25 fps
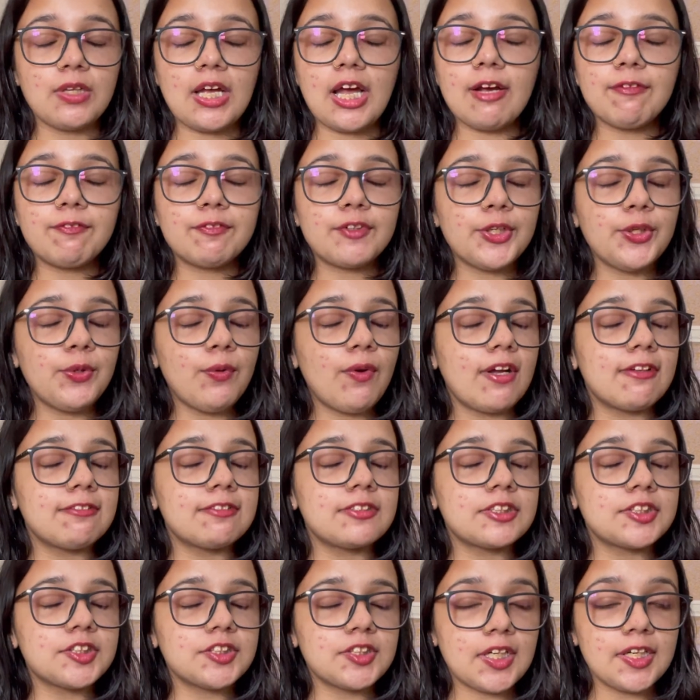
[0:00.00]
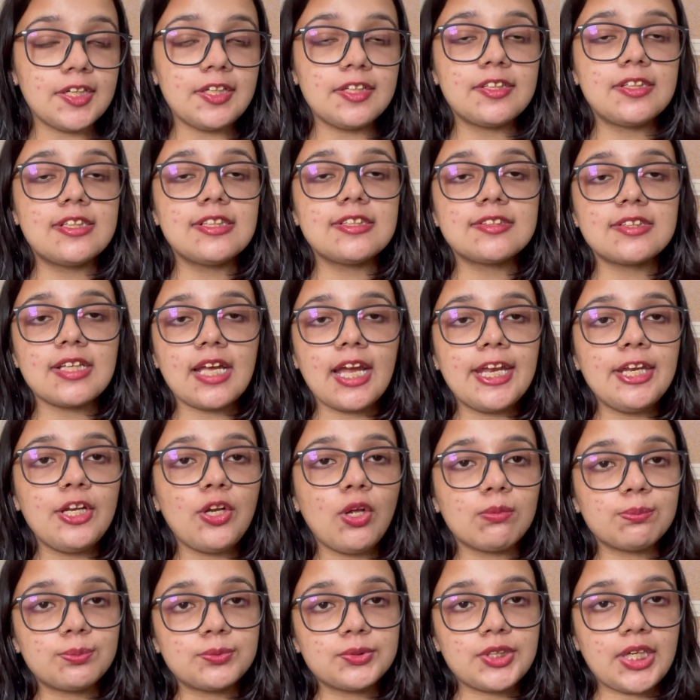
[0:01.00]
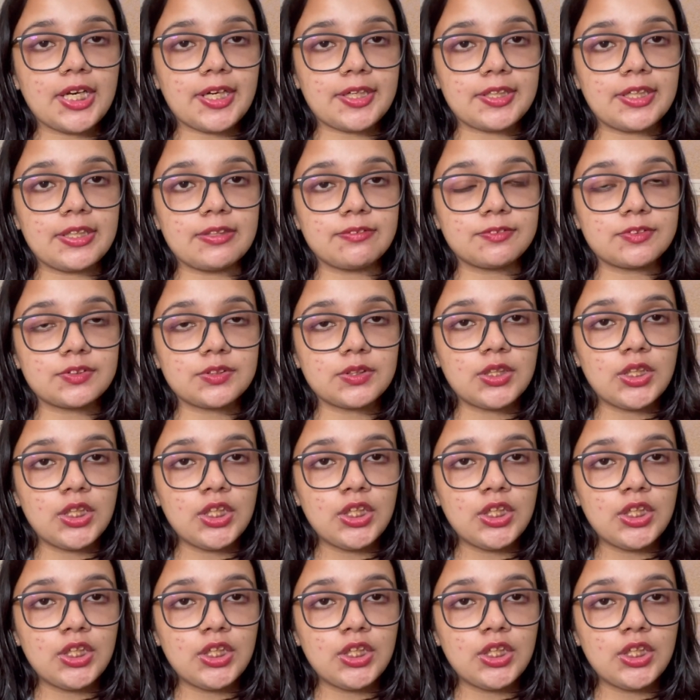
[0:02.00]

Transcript: after you have set design objectives